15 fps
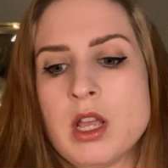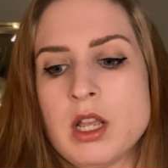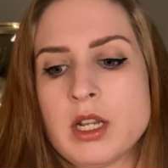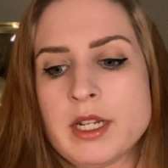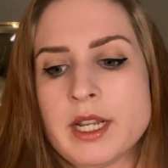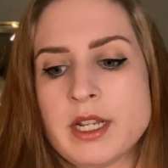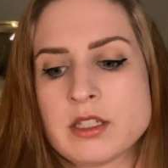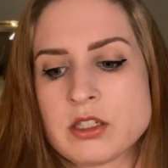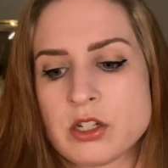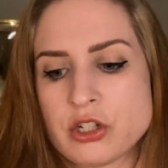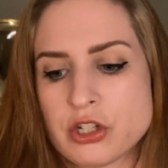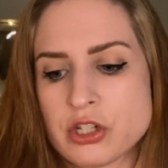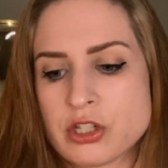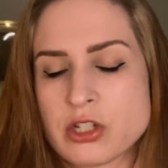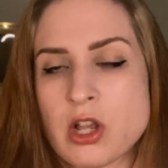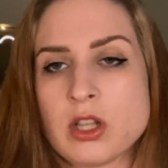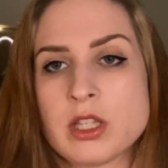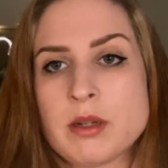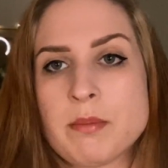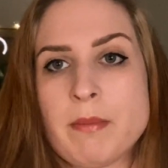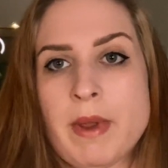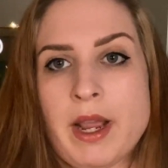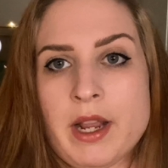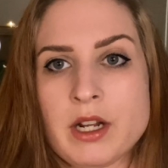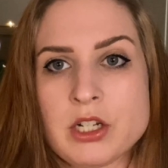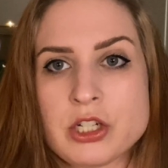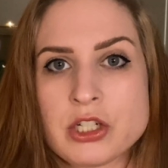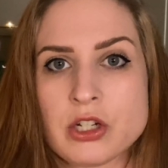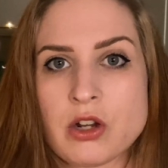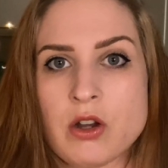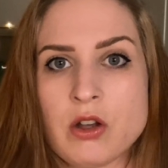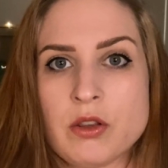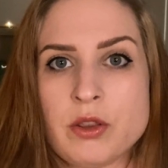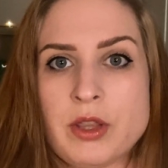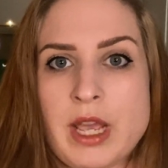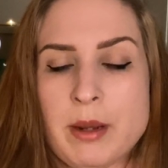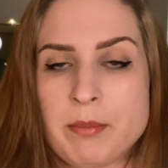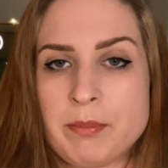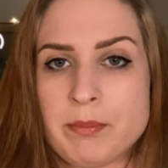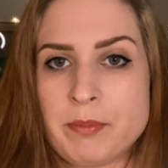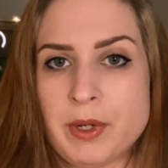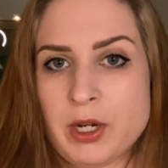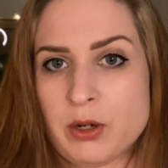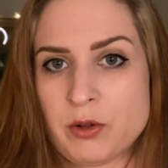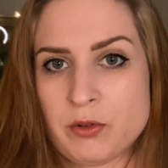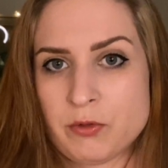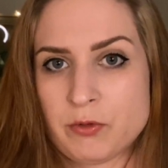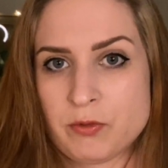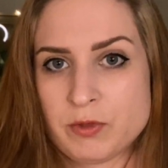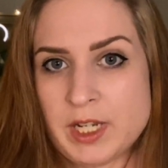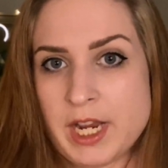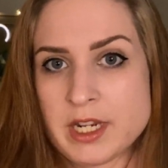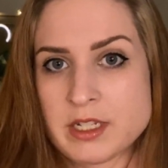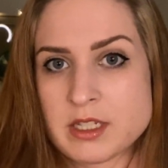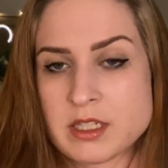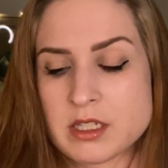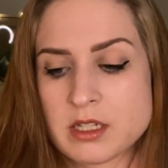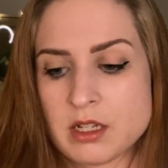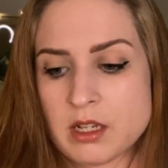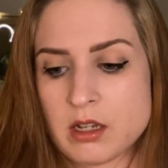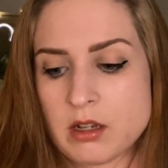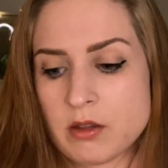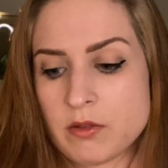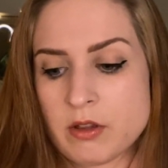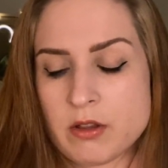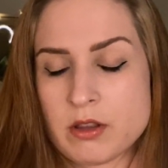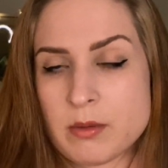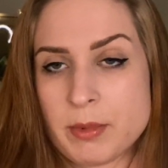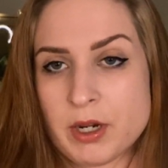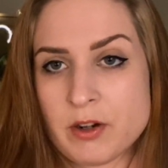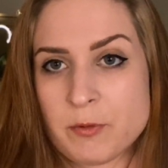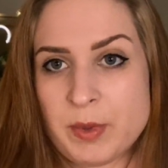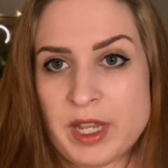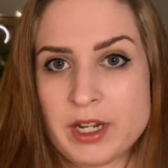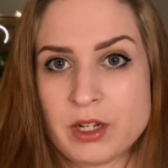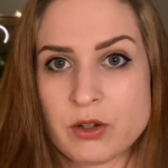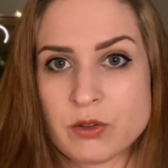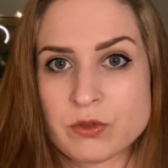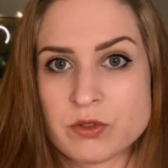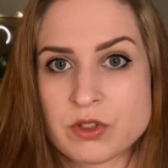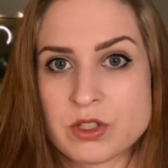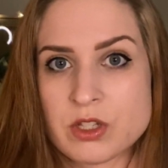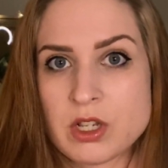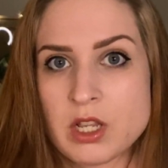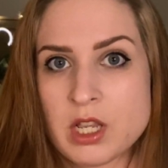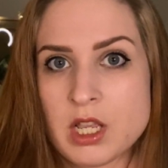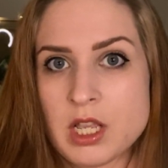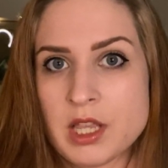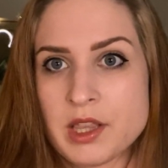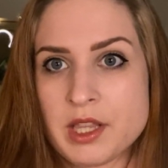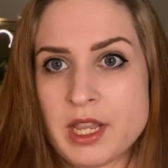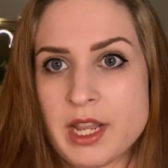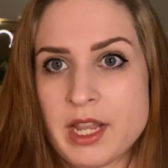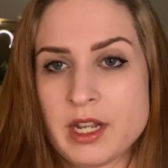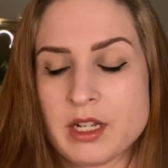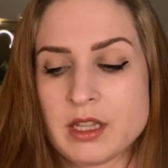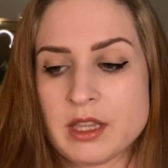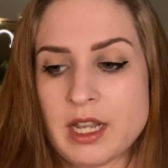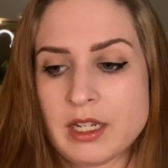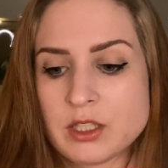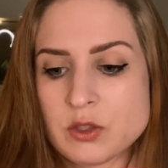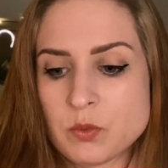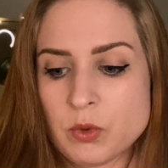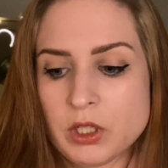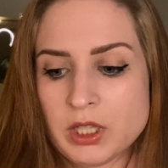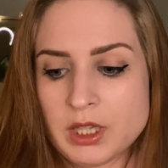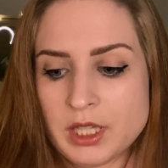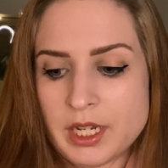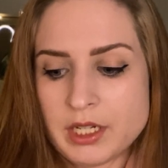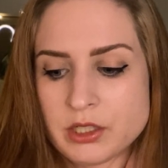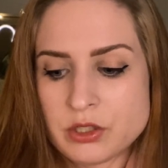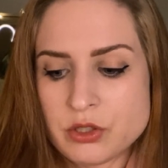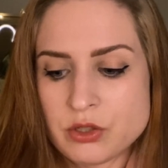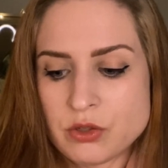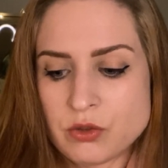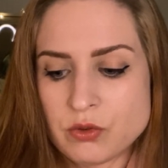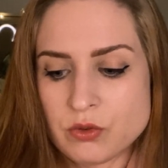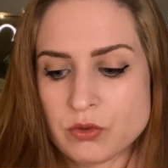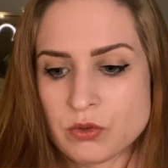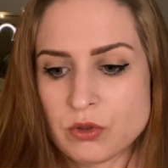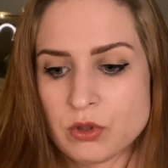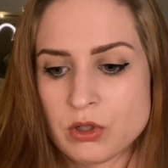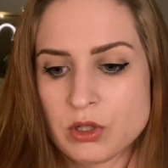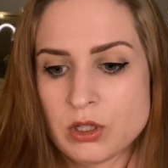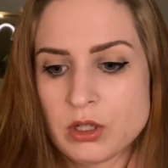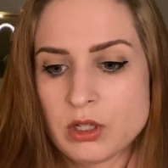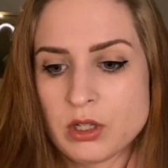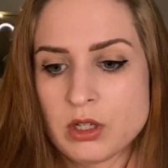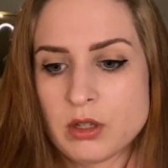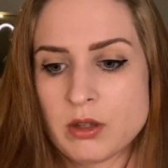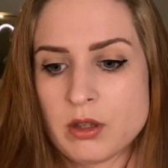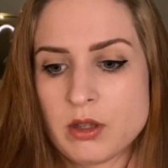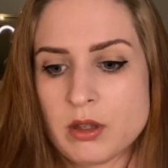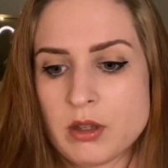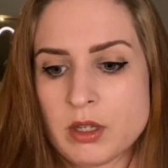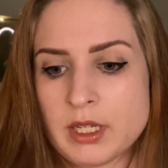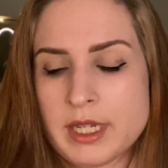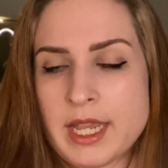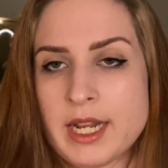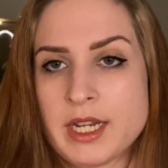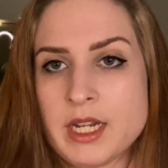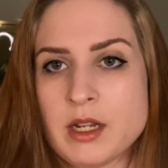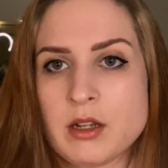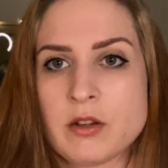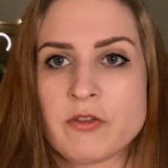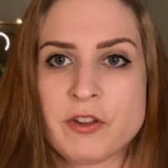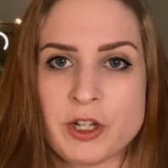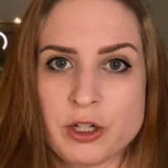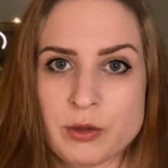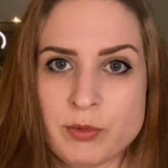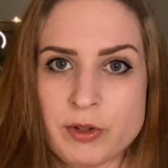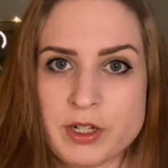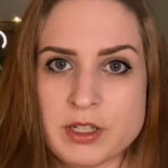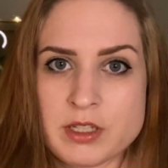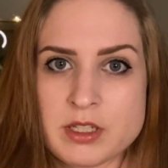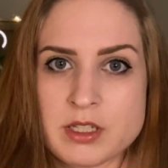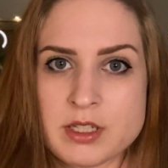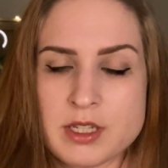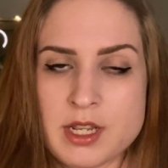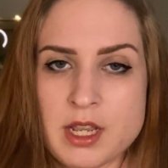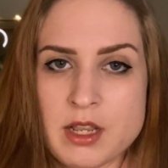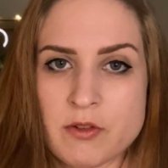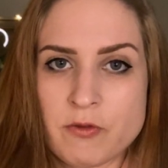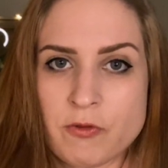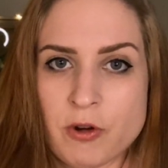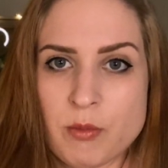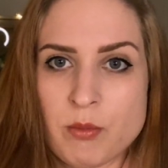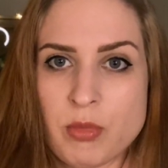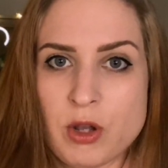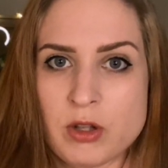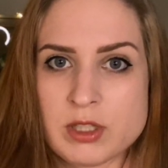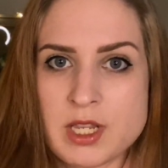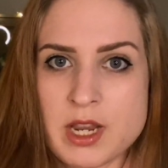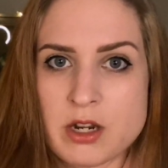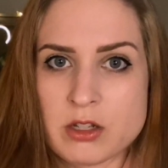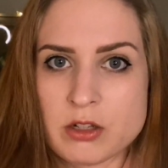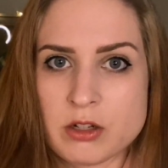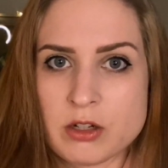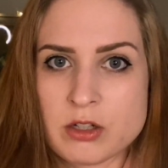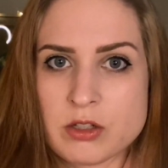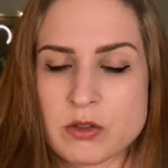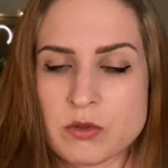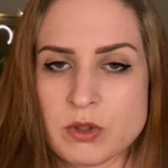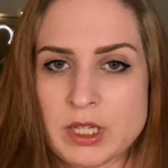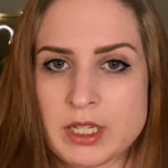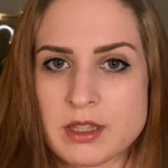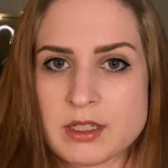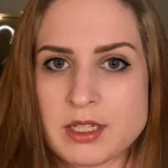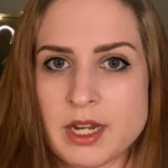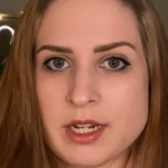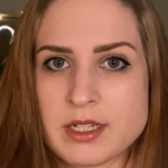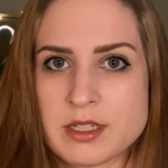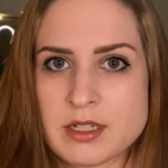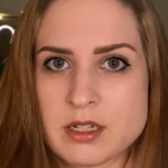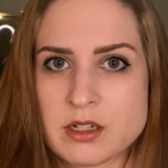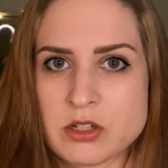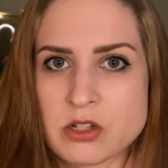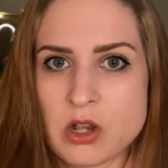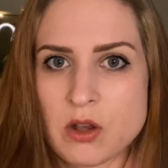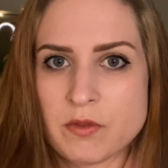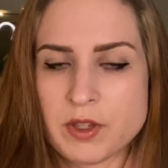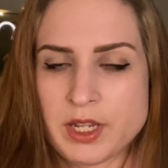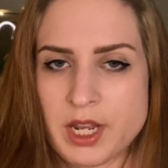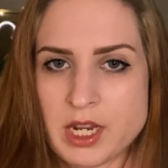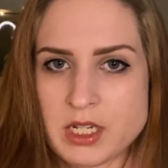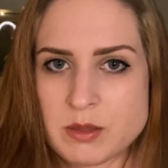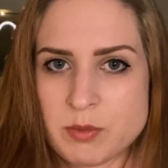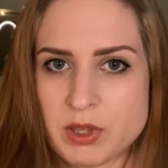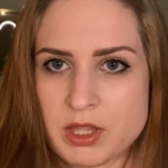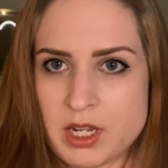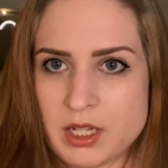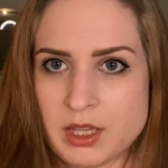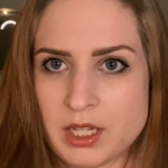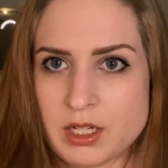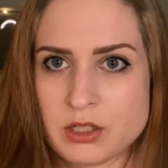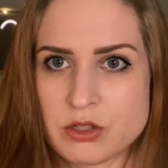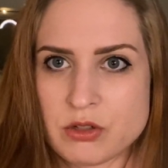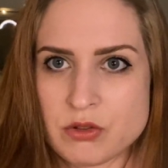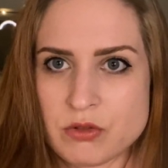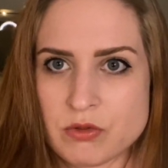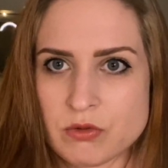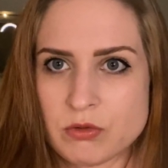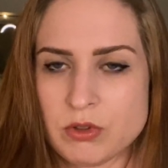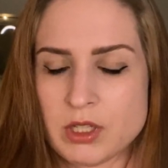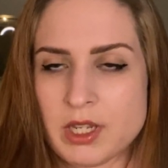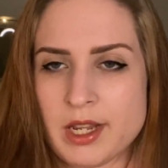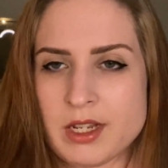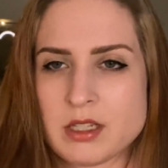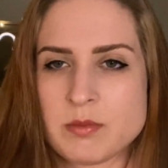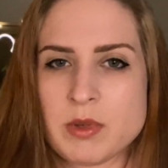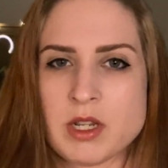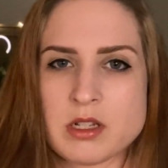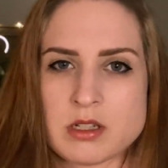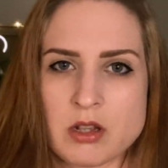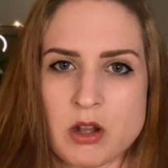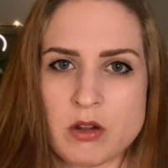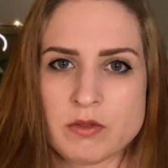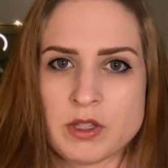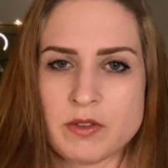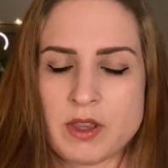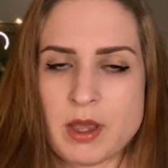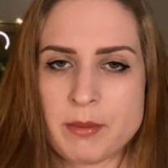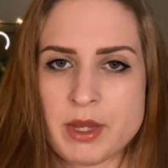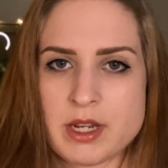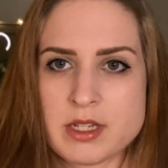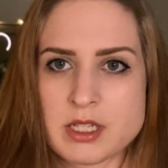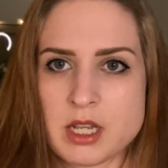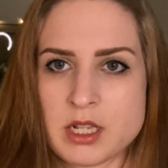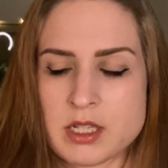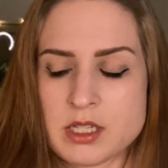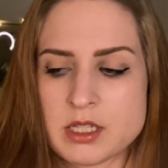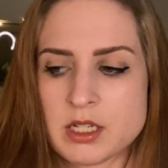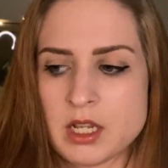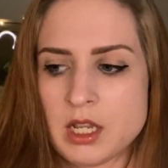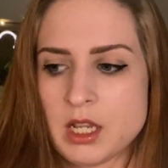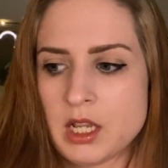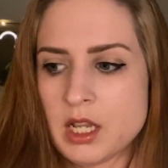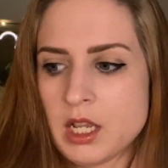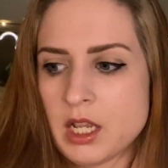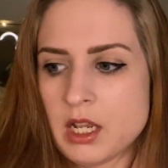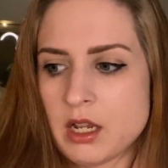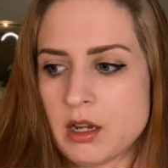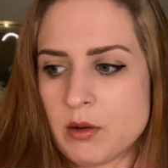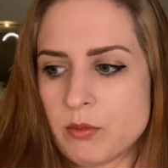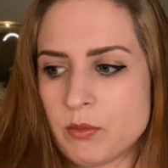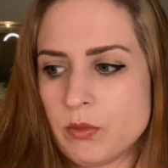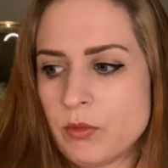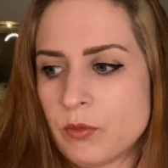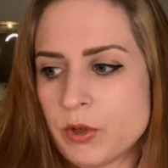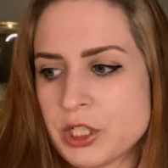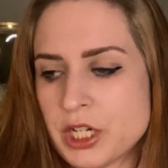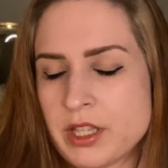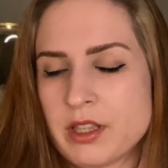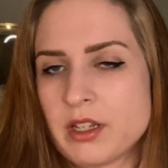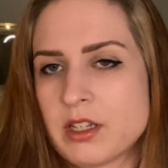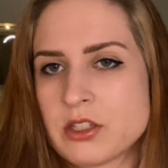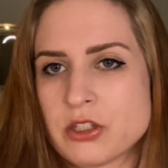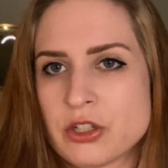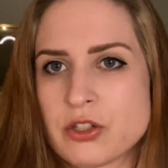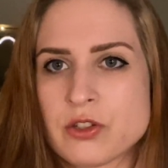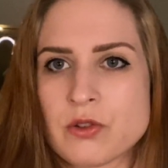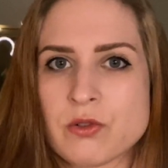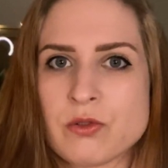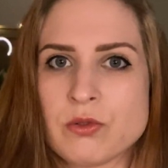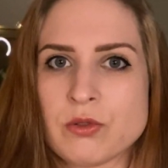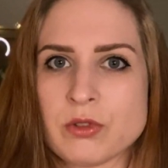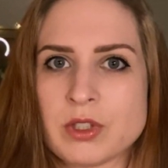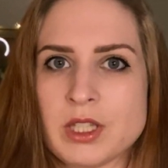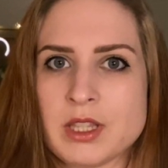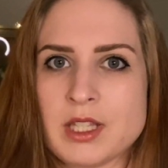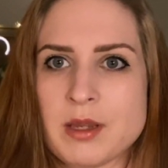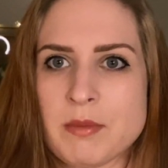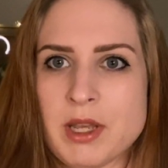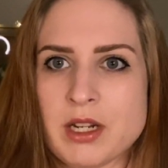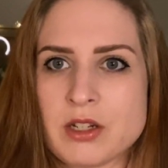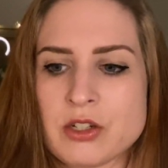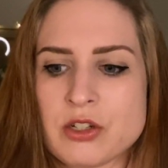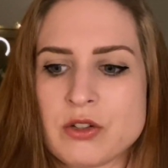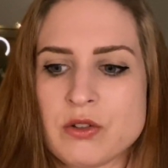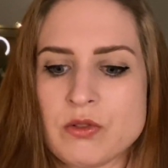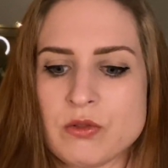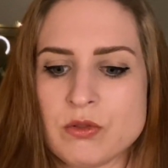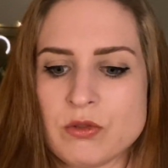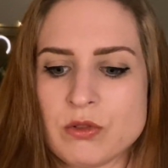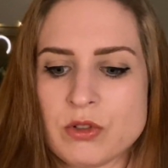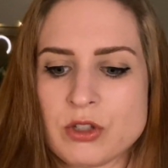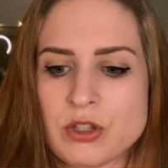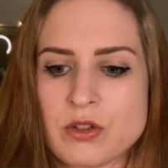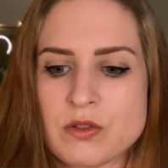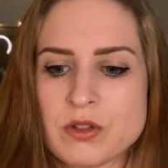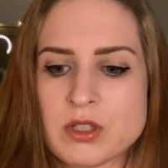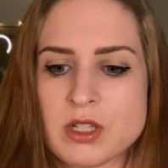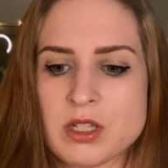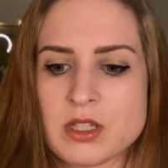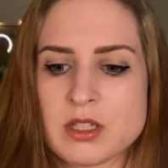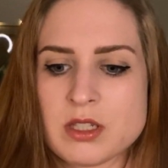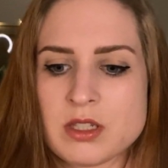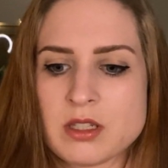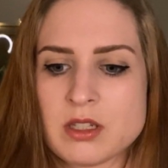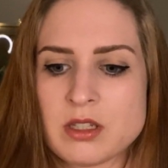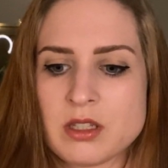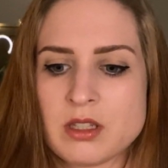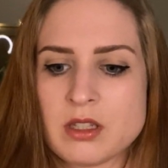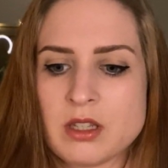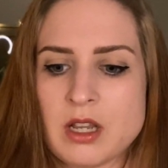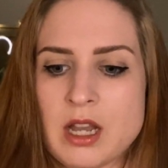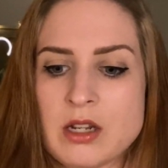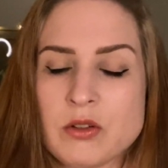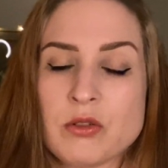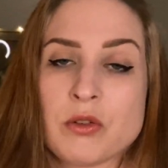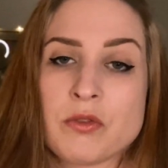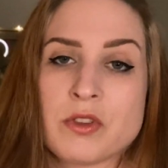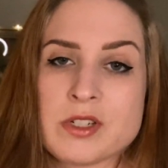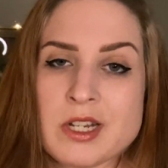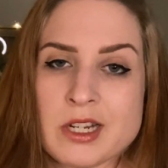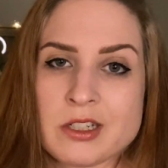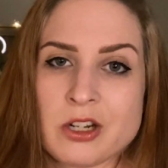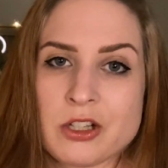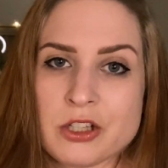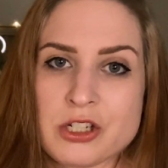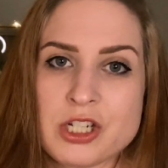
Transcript: get such a solid match on that pair of tights, on the pair of pantyhose. And that's what led to getting fingerprints from Paul Taylor. So like the tights didn't solve the case, but they led to the case being solved, if that makes sense. Which I think is just so cool that they managed to use this. I don't know if the technology